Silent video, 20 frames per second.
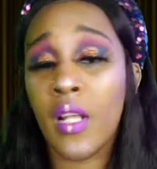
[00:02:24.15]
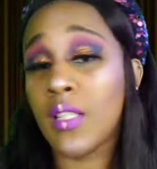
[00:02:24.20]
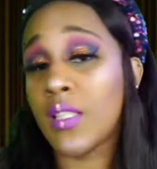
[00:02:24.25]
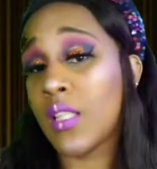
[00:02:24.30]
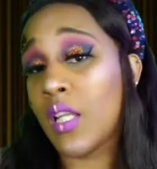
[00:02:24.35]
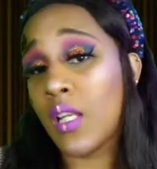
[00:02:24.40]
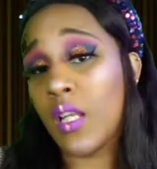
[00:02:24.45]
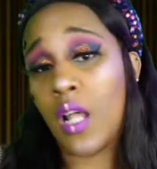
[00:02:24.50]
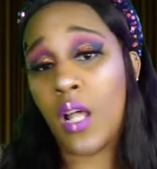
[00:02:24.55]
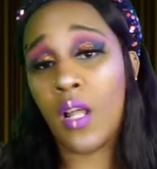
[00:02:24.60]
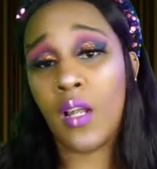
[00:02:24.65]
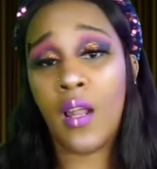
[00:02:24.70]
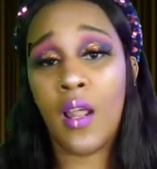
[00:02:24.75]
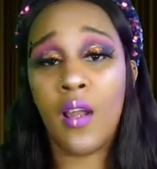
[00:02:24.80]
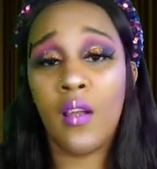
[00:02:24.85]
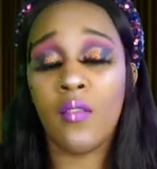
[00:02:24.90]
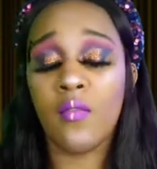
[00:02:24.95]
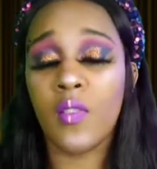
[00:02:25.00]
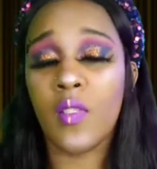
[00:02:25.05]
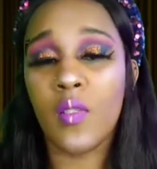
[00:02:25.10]
I said, no,
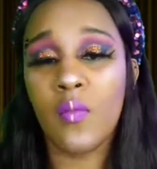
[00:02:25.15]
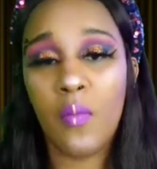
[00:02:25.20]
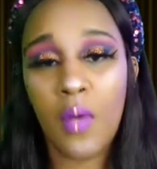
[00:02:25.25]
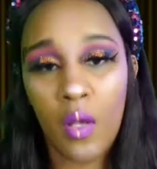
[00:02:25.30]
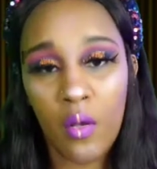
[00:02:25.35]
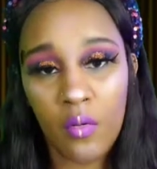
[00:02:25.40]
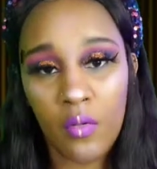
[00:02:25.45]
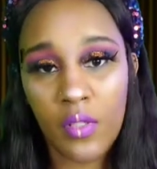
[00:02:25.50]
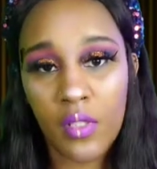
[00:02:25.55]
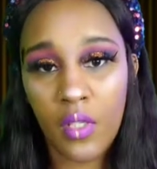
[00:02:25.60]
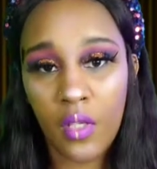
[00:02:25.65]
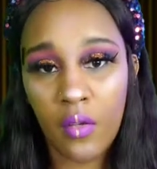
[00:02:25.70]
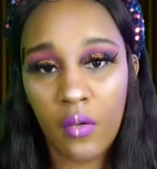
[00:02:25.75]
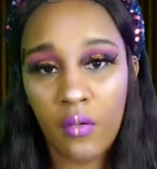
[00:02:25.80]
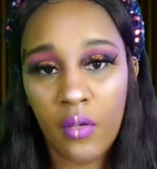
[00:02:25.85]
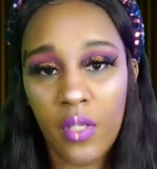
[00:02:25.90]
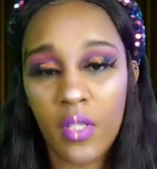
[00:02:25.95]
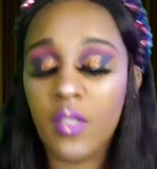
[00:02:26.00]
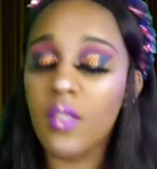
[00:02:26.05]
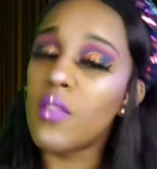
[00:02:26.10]
I don't smoke
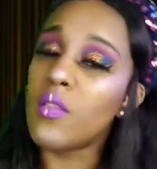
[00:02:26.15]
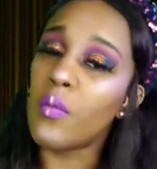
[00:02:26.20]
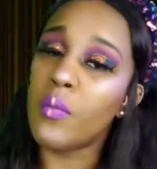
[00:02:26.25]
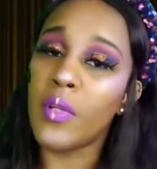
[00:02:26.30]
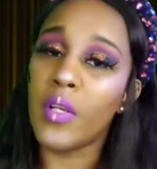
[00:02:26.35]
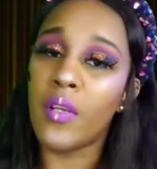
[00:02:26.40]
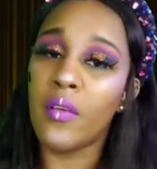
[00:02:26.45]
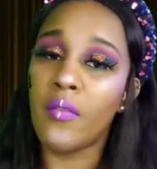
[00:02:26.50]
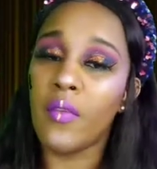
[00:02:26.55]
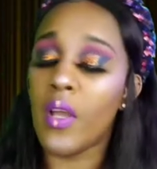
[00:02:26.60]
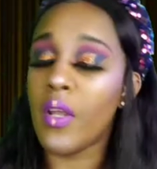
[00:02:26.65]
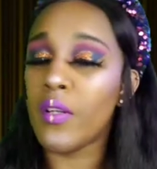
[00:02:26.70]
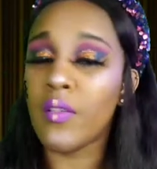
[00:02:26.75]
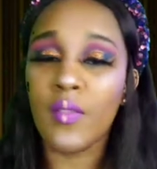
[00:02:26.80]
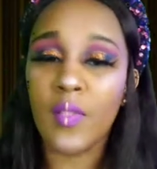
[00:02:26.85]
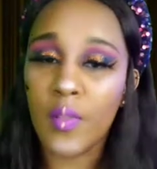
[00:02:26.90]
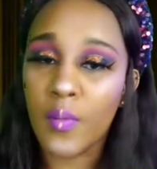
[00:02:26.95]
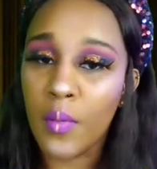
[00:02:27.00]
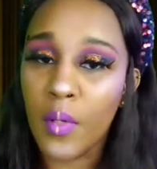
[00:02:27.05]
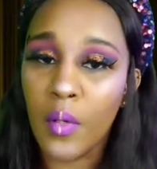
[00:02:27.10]
cigarettes or whatever. I
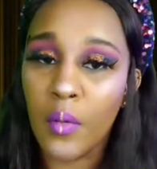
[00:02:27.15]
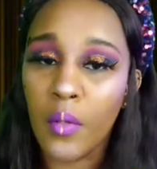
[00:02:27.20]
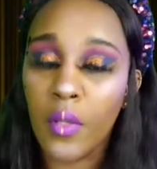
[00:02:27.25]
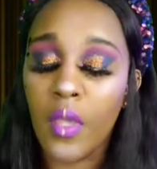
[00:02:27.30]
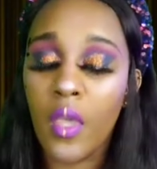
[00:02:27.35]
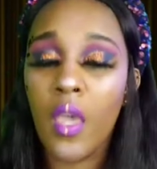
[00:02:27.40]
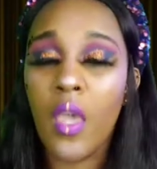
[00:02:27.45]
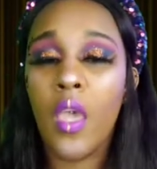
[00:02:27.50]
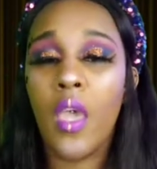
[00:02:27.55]
don't smoke.